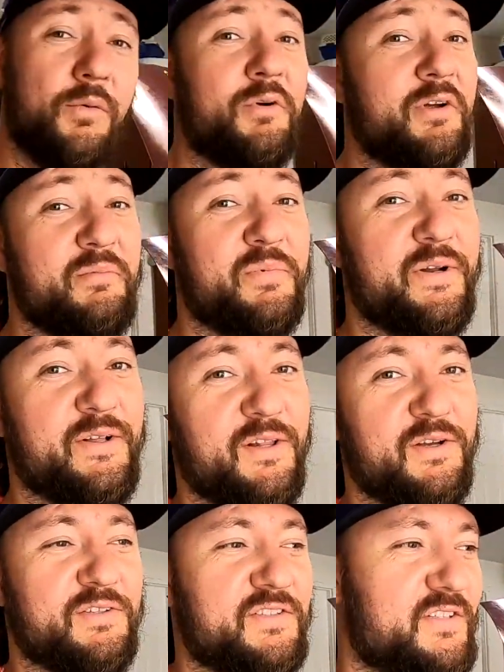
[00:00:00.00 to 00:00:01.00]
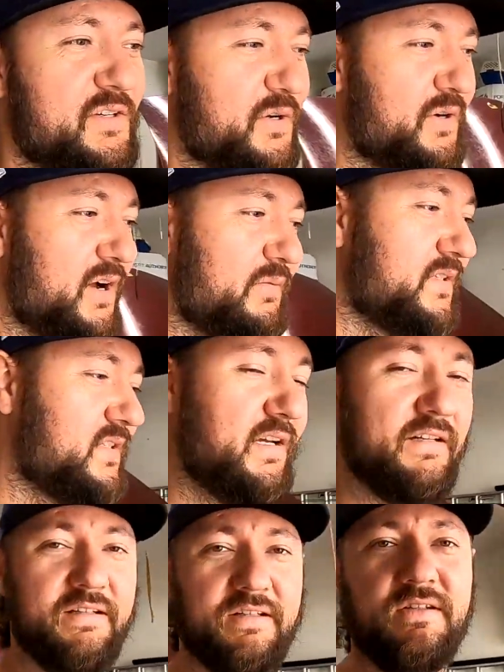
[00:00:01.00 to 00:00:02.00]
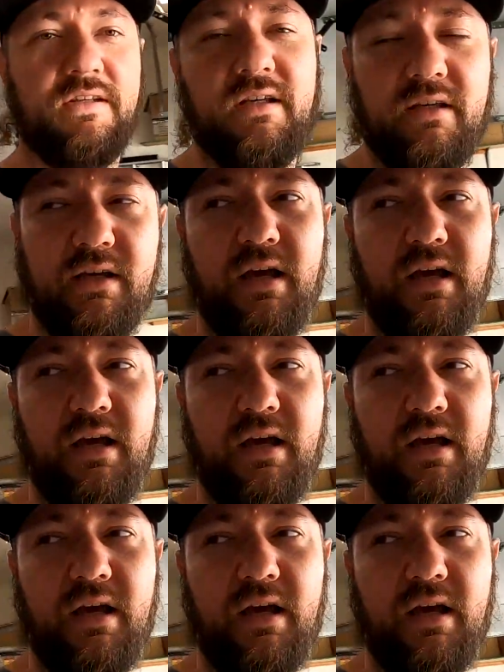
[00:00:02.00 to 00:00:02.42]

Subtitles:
We're getting pretty close, so I'm excited to see